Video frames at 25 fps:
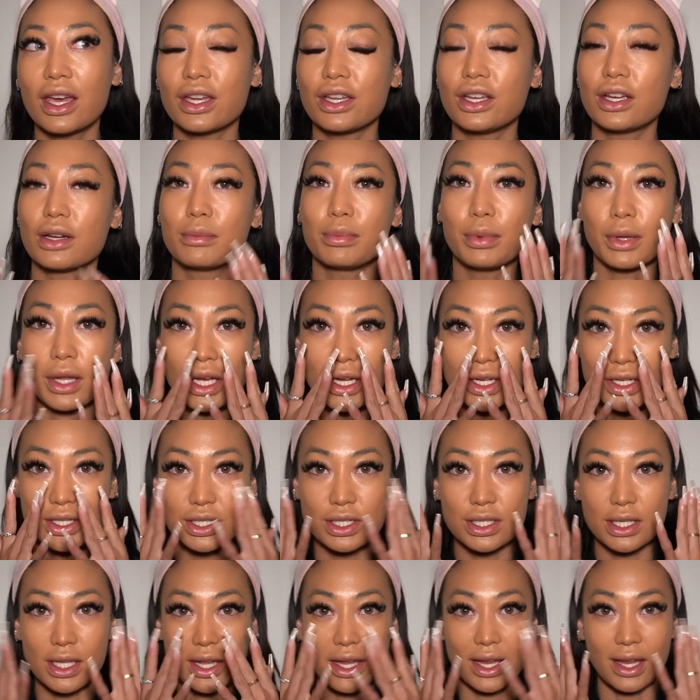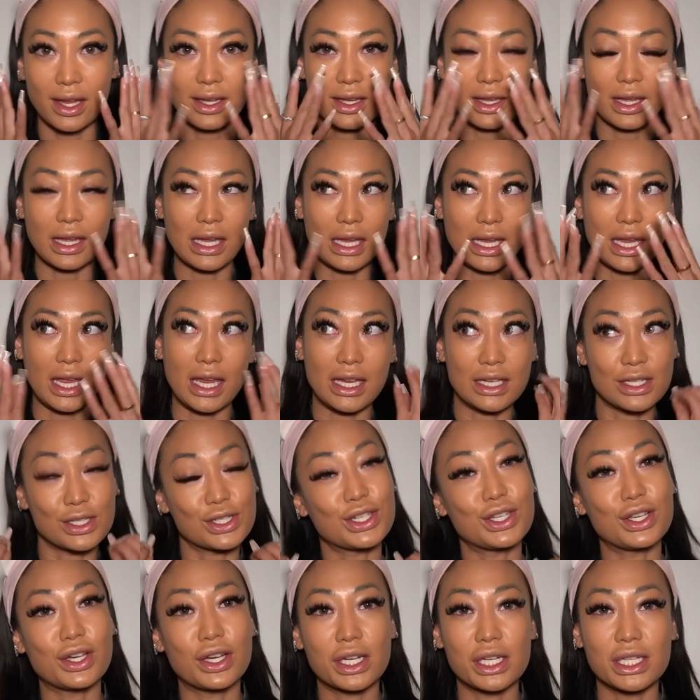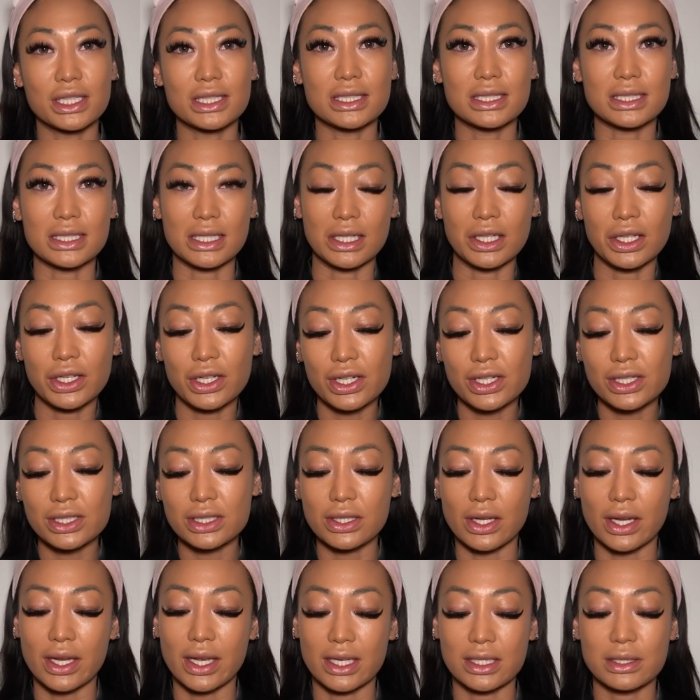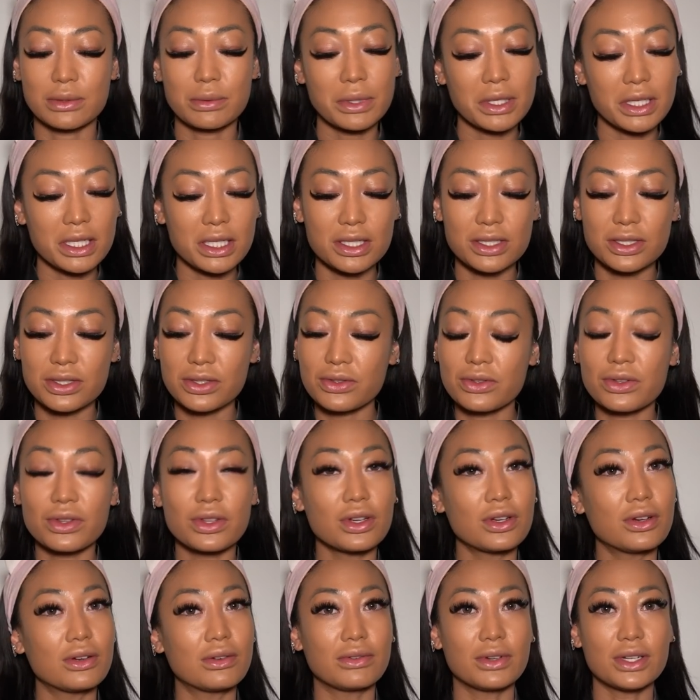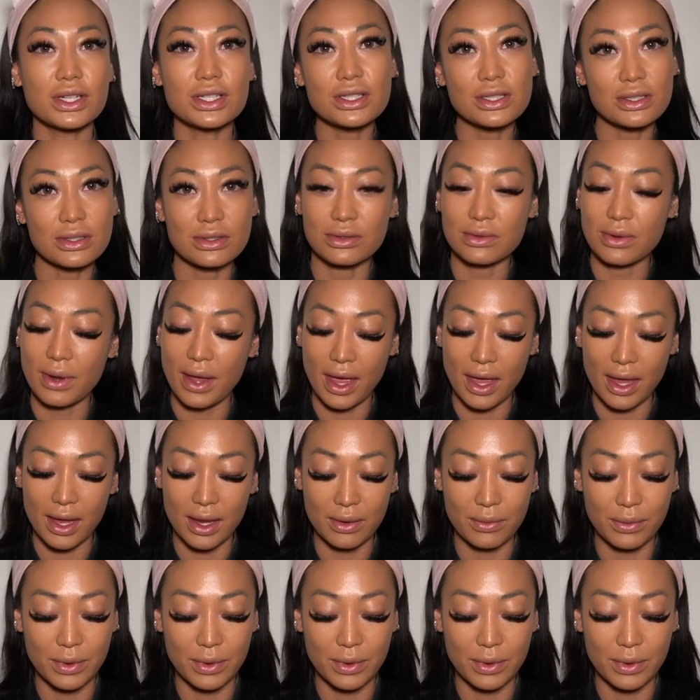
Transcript: your blush like into your concealer, so I guess we're gonna do the original way.